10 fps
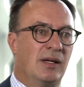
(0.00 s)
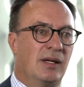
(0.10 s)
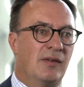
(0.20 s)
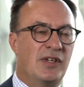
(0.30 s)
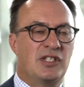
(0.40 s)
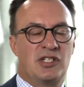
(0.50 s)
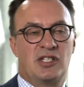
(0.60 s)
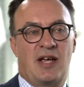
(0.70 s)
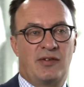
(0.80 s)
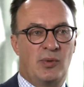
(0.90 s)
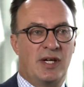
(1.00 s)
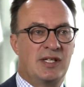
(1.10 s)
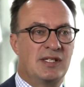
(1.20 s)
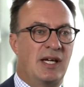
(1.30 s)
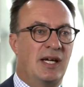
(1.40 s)
Investors just have to
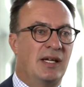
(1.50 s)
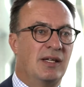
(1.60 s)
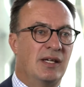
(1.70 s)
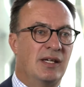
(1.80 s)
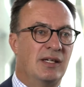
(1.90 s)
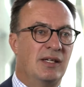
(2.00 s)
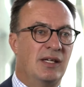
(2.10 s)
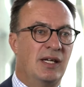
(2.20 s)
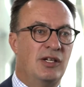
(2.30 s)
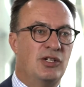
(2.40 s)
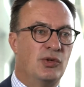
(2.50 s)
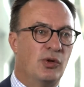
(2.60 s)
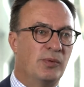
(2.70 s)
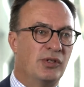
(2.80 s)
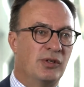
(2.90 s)
understand that in any
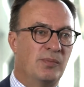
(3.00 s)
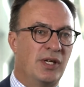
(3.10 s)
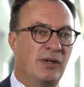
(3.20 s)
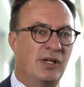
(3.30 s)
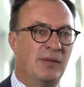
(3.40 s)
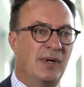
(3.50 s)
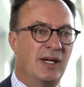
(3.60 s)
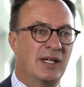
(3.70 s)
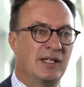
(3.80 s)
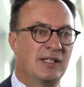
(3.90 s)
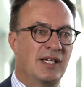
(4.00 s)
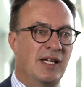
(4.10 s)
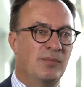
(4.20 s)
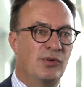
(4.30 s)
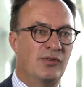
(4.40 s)
short-term period, markets
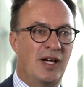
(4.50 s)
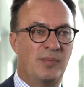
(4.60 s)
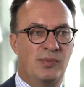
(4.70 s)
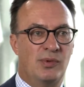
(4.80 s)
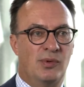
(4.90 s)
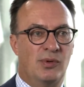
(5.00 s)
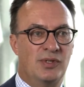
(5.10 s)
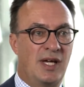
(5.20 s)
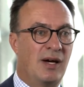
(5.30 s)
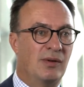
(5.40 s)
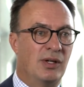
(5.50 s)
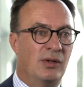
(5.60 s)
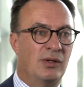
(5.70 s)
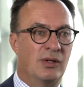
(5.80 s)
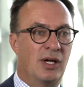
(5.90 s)
can move up or down
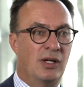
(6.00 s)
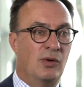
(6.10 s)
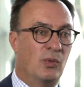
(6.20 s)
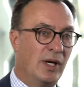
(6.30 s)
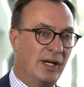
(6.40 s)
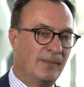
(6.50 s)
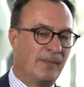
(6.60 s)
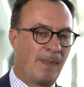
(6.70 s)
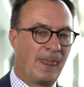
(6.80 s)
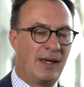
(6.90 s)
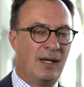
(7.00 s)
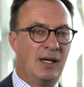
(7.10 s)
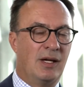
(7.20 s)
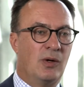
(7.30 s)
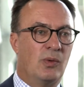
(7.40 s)
a long way.
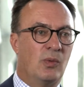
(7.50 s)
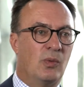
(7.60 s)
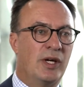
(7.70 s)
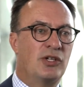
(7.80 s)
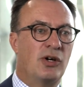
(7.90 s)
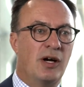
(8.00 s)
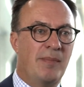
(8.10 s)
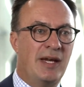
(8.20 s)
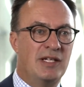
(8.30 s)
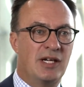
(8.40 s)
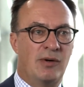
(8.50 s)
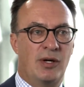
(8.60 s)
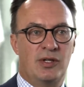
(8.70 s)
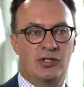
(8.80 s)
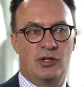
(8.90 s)
We try and manage our
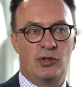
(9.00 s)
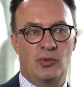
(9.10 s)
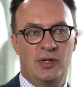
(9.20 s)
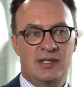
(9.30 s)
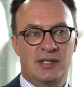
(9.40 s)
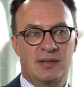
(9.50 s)
own internal risk